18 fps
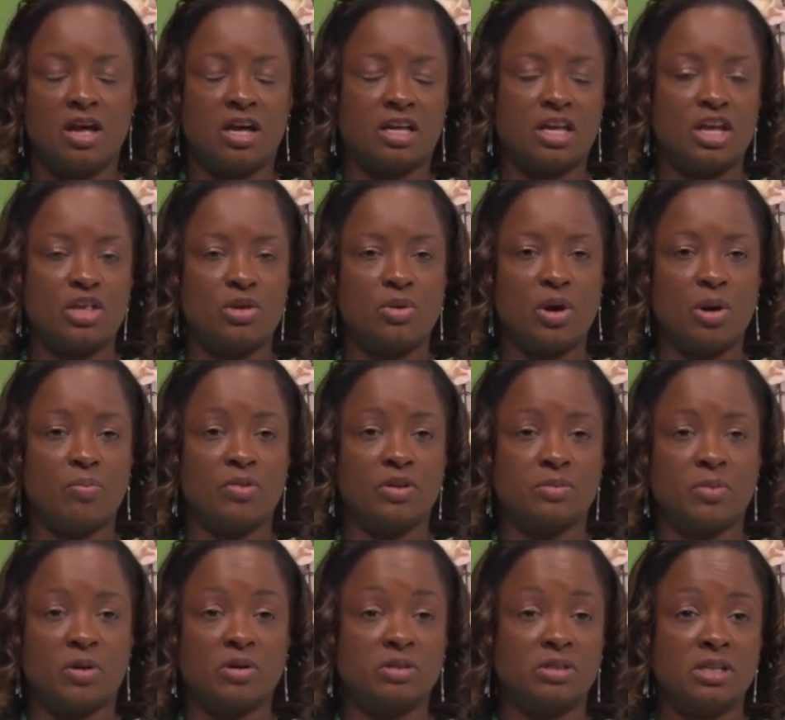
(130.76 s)
Can you help this
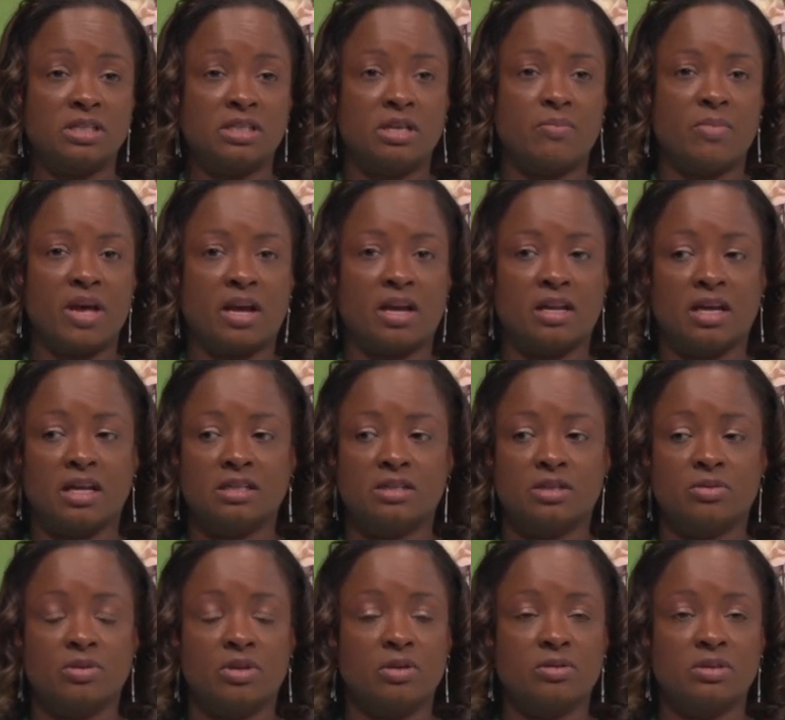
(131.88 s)
person? They sent back a nice
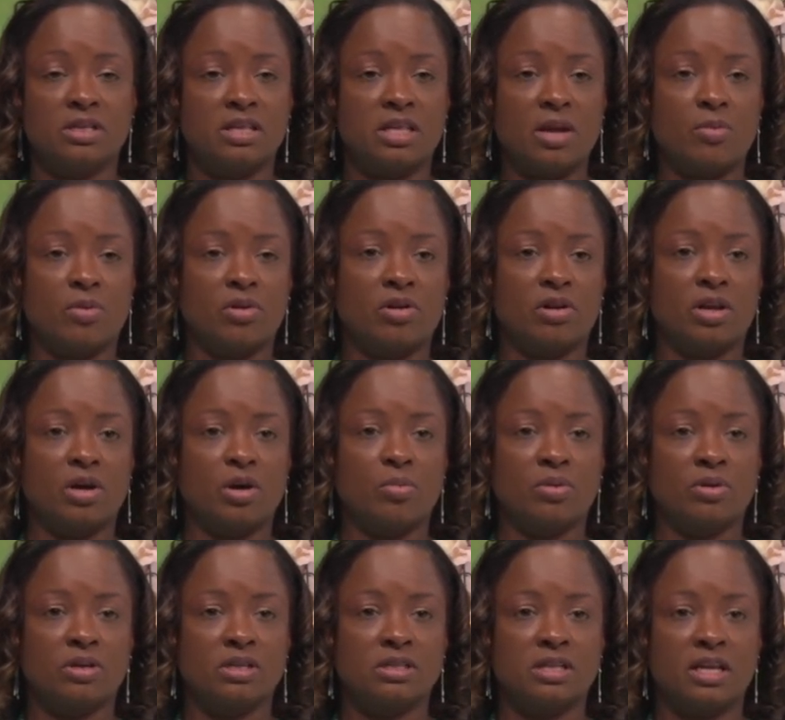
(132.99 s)
little note that said they weren't going to help her
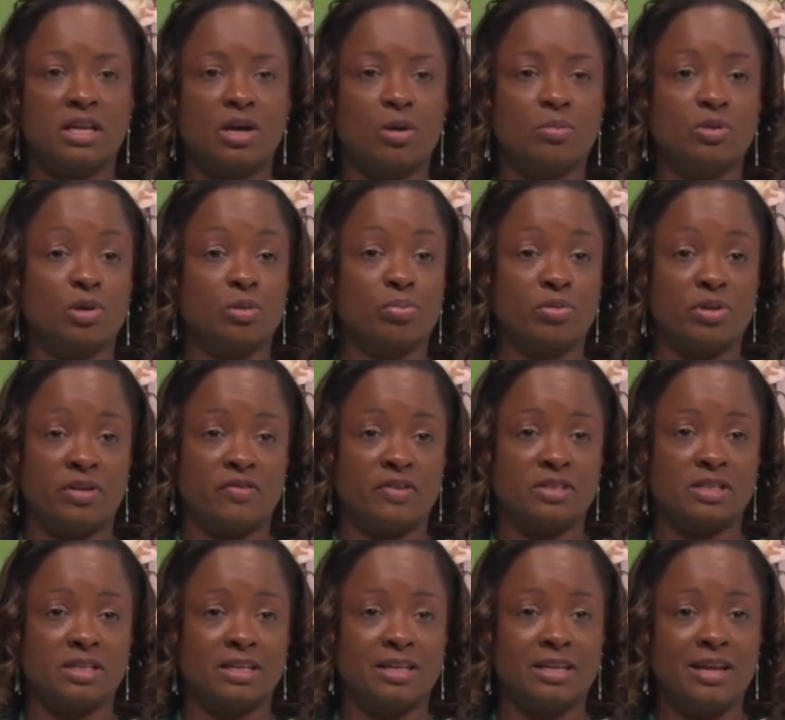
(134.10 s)
because they'd helped her
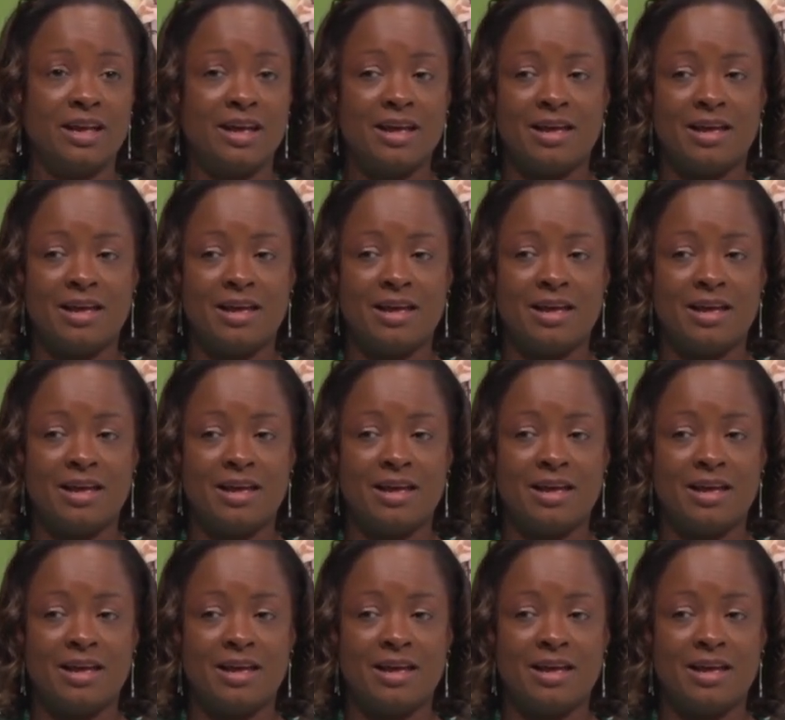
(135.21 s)
previously.